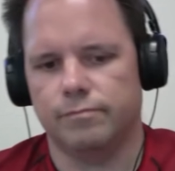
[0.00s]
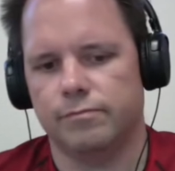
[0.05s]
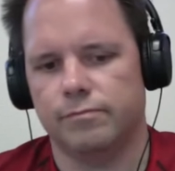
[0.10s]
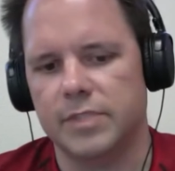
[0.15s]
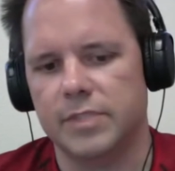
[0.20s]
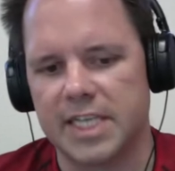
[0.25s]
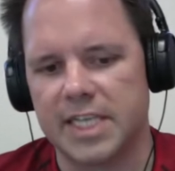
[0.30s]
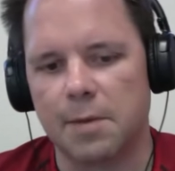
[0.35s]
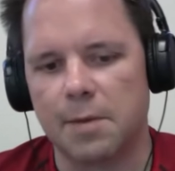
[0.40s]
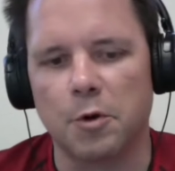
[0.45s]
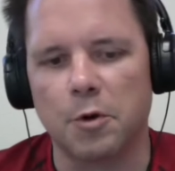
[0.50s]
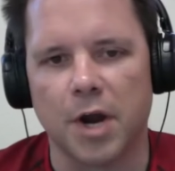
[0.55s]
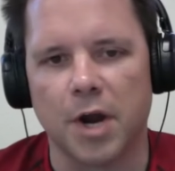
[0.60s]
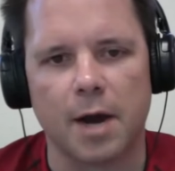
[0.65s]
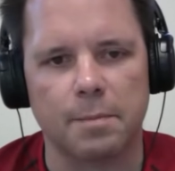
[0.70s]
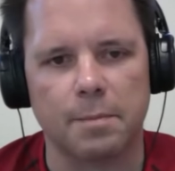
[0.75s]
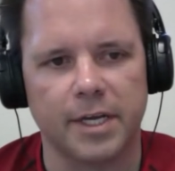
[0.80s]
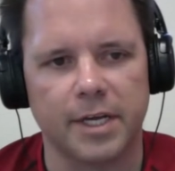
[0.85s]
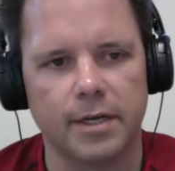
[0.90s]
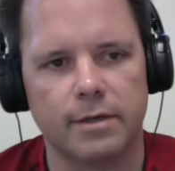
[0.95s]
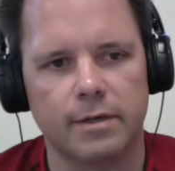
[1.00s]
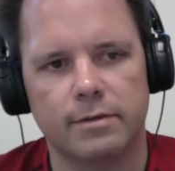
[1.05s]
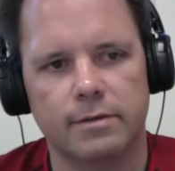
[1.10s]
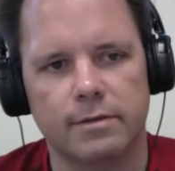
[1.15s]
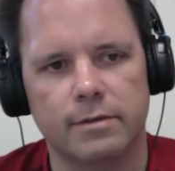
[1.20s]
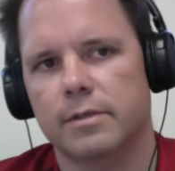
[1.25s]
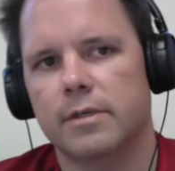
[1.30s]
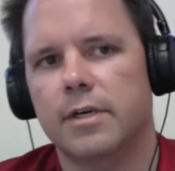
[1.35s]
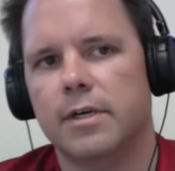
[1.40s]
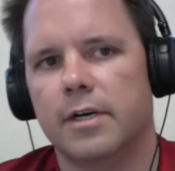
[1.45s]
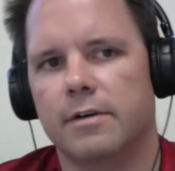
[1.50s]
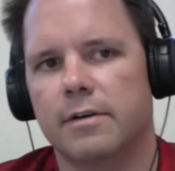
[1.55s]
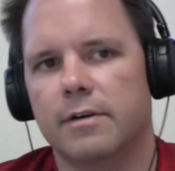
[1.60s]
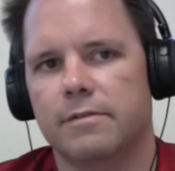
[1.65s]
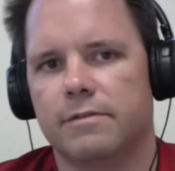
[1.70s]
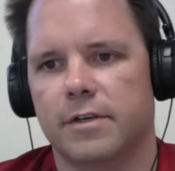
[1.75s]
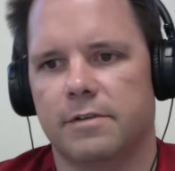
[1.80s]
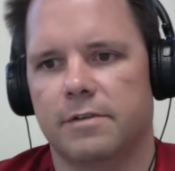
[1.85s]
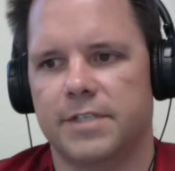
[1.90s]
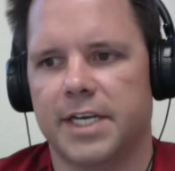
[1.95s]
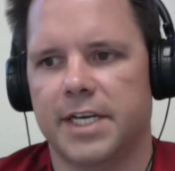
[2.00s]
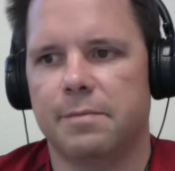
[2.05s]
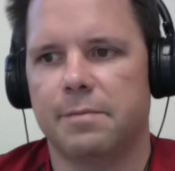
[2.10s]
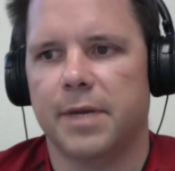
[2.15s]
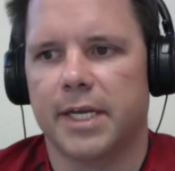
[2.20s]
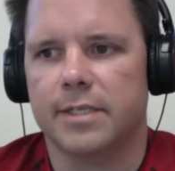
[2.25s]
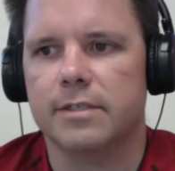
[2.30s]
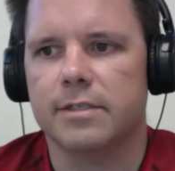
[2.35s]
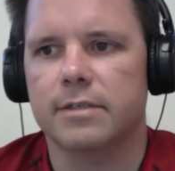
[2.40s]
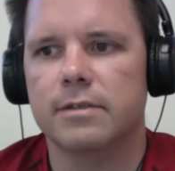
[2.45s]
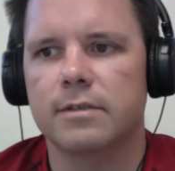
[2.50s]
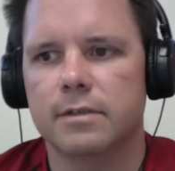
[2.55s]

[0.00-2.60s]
demo copy of Dead Meat